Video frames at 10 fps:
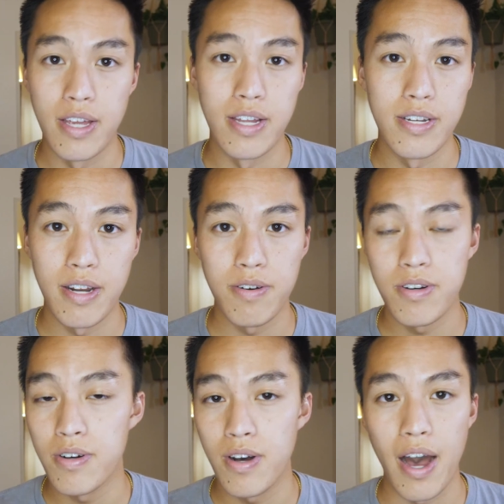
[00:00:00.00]
In
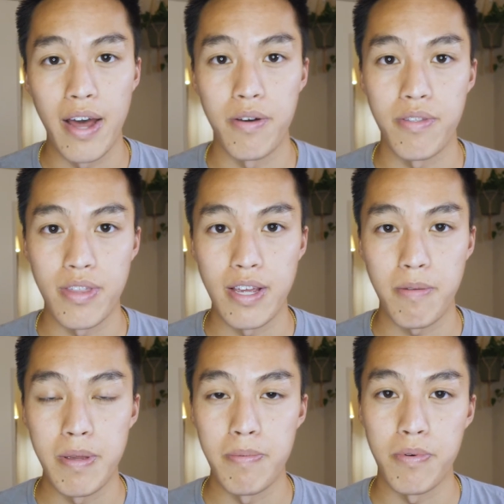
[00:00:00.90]
general, I don't
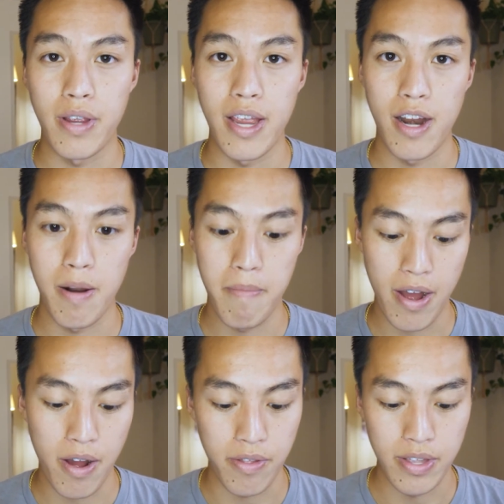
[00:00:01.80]
think people care
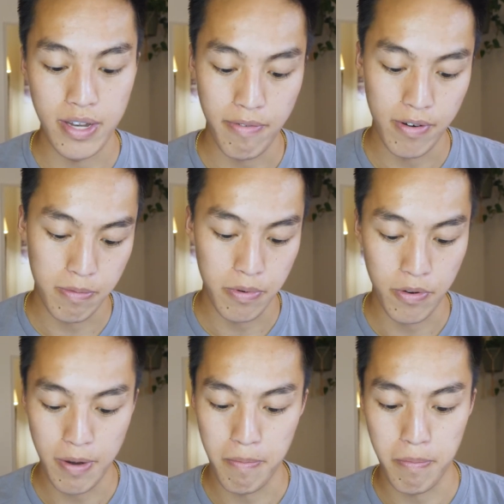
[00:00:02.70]
about the difference
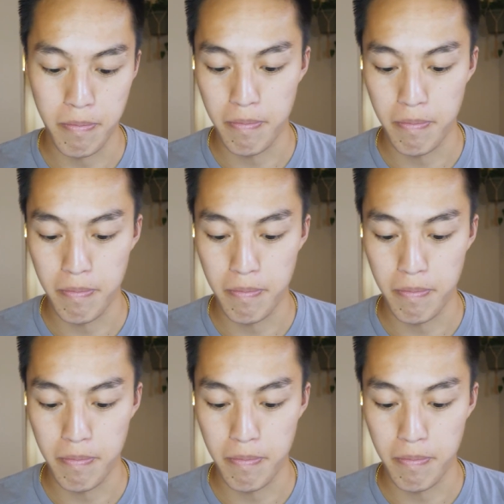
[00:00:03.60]
between,